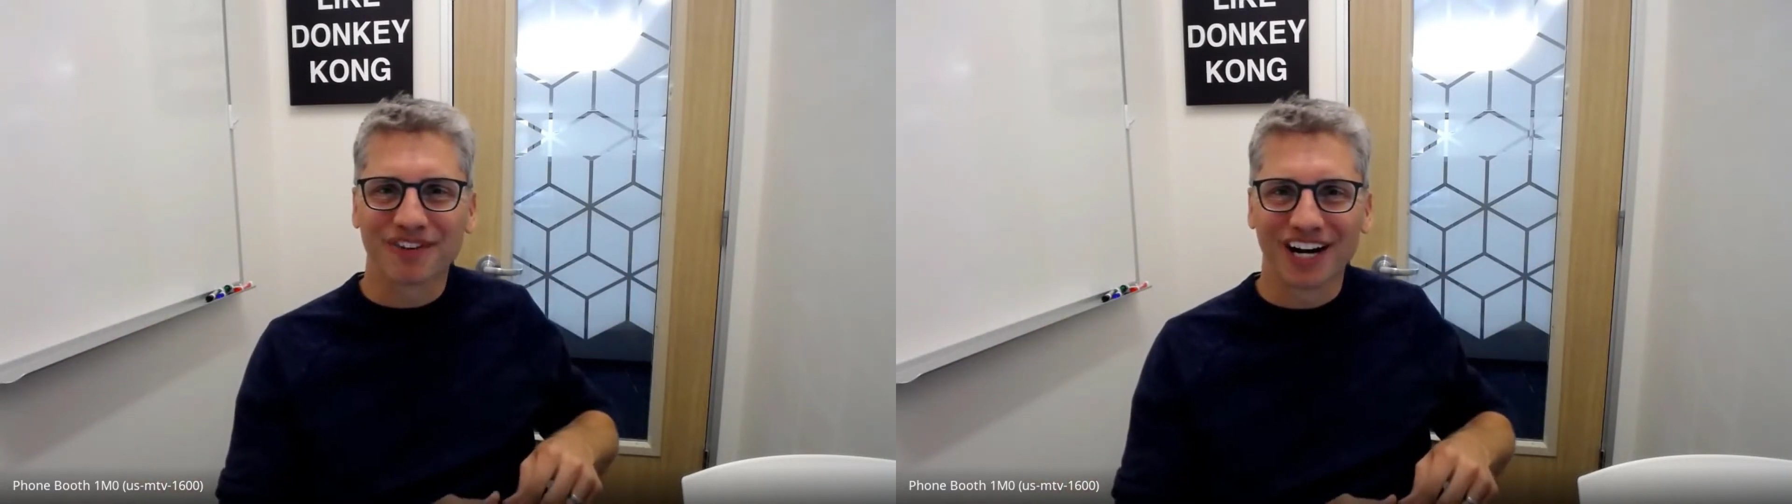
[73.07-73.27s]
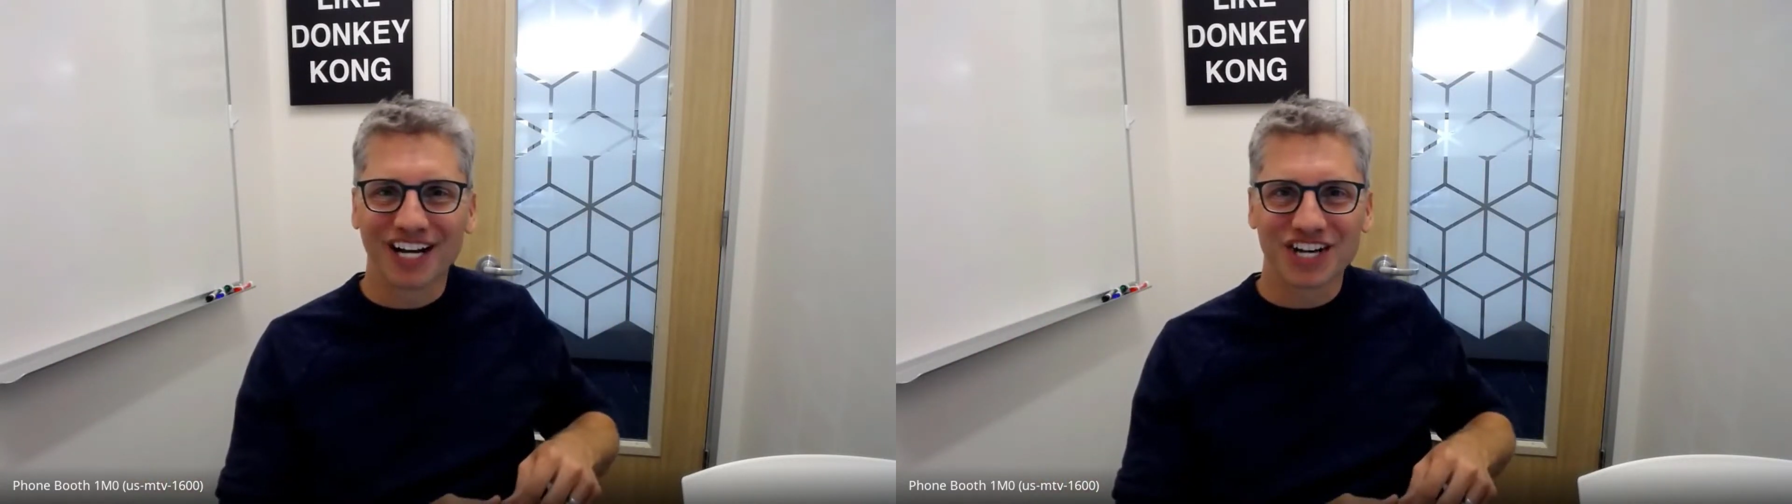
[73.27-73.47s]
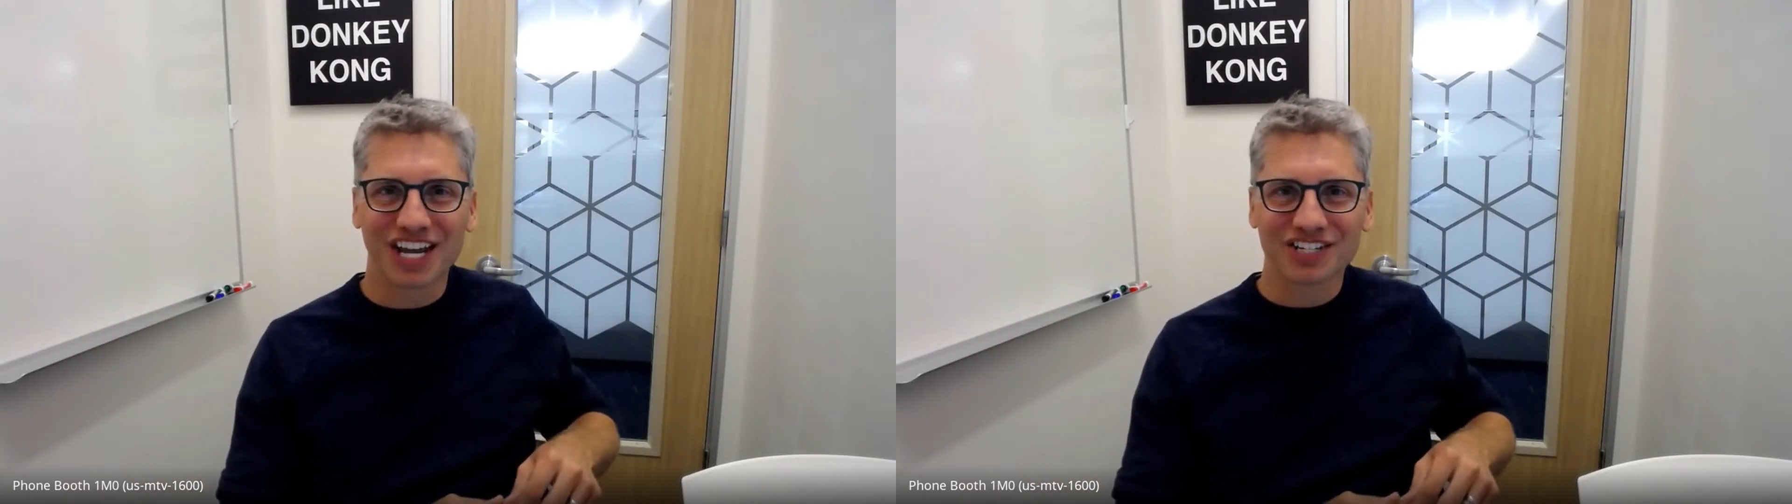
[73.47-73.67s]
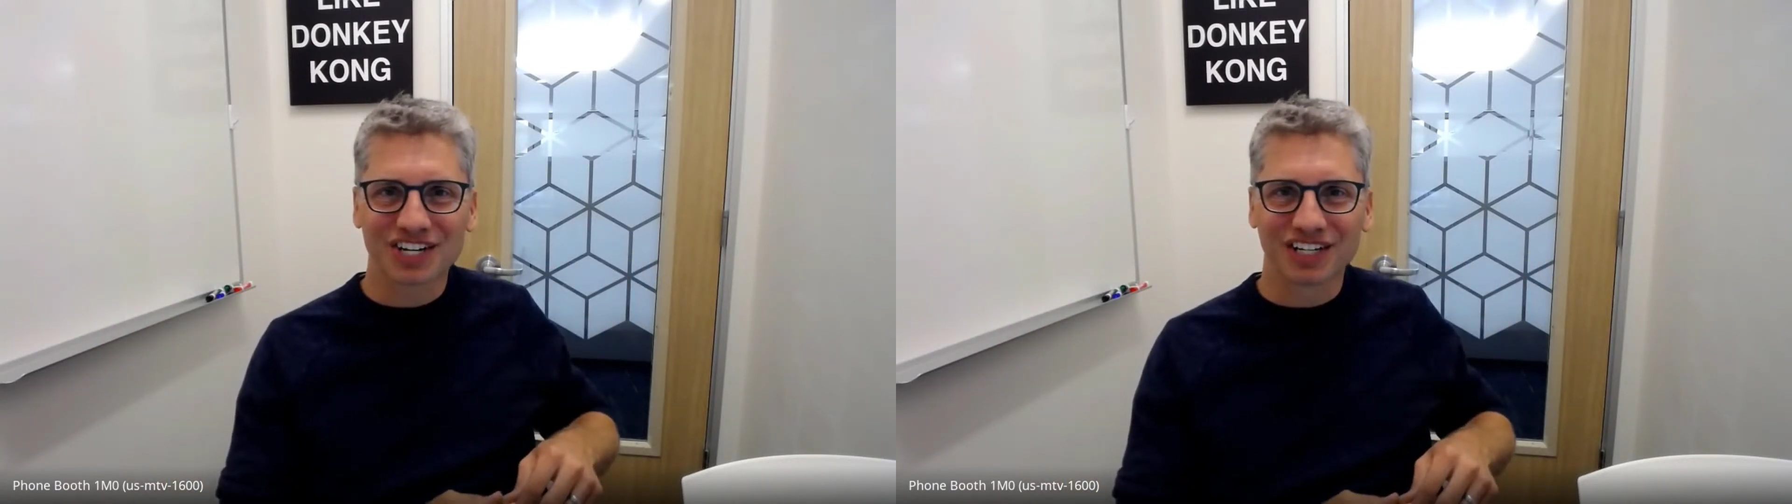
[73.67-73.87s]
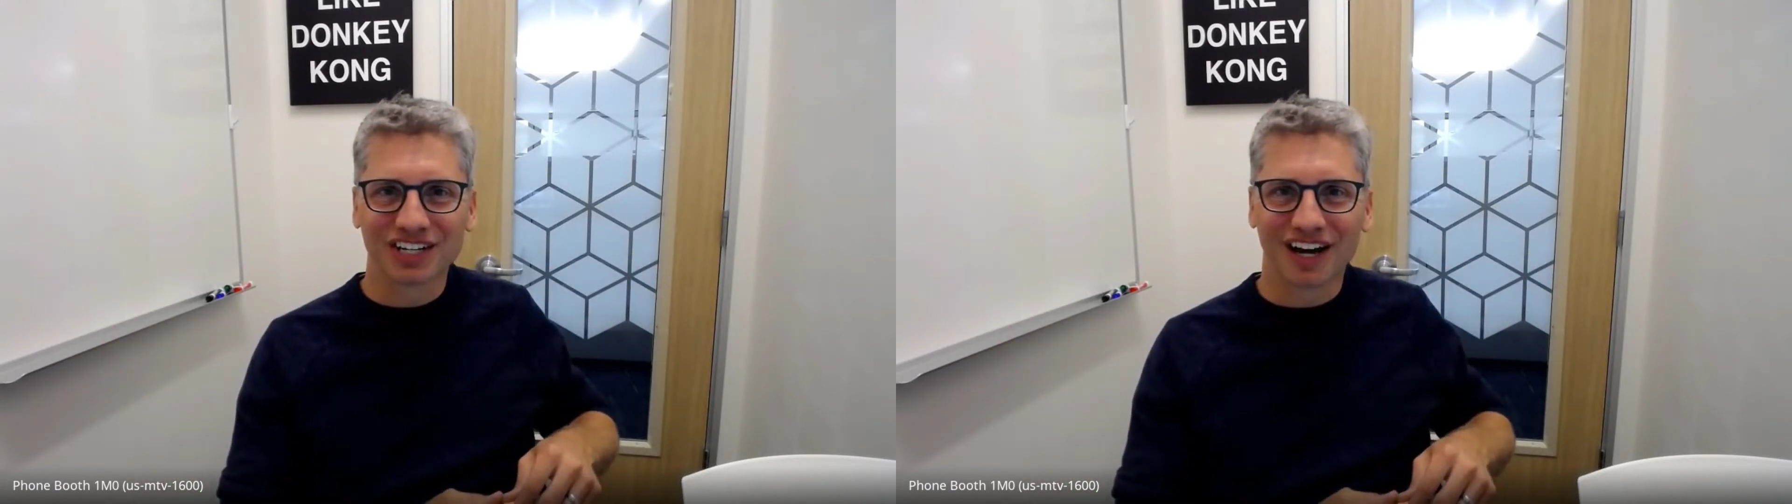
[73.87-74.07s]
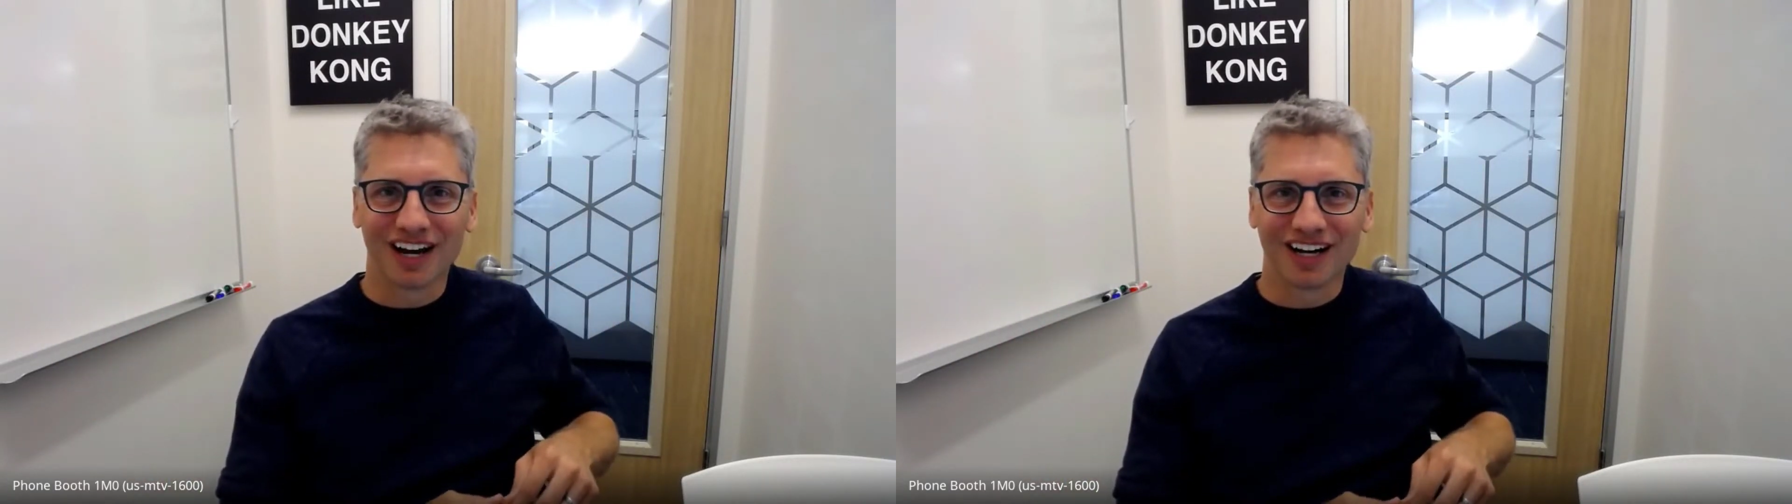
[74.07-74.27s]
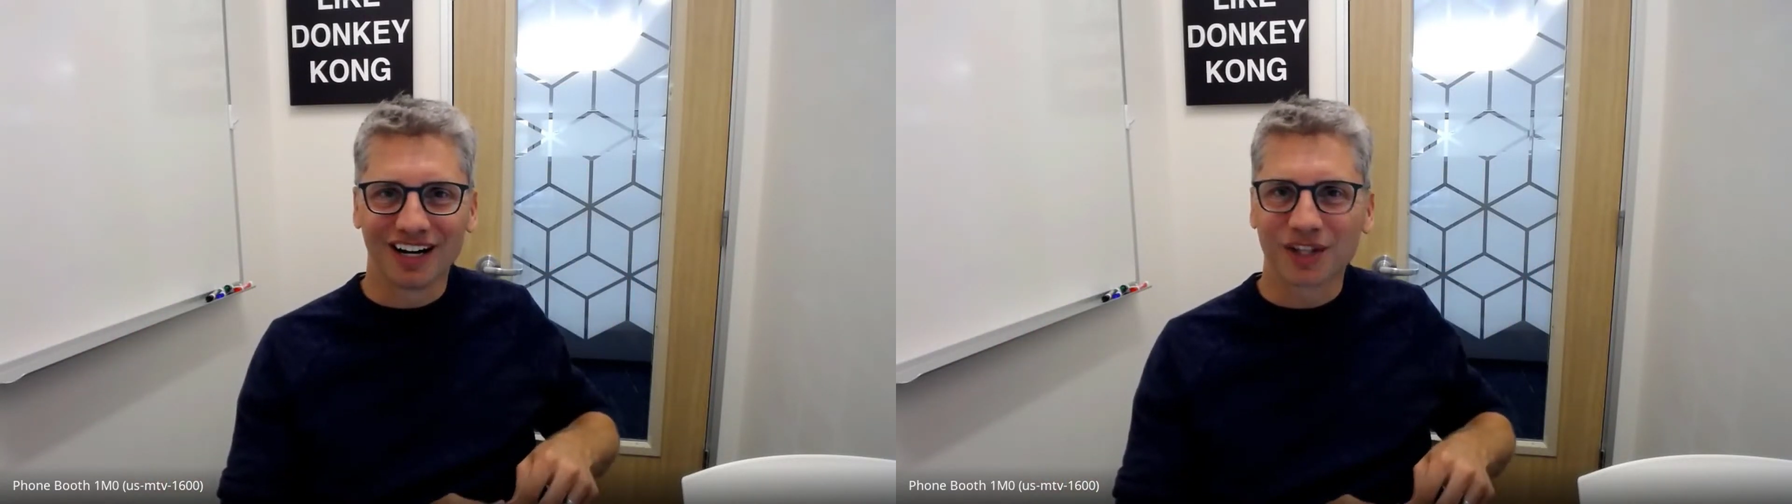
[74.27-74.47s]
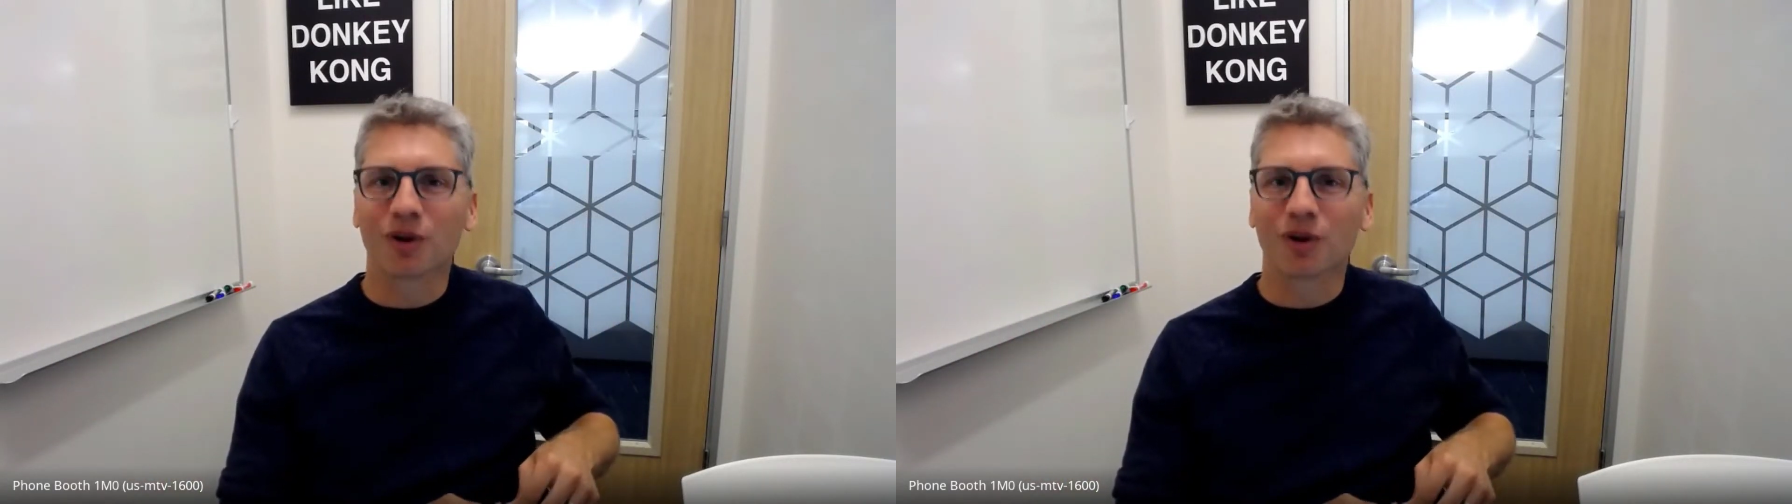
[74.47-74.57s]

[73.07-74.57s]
for Education on the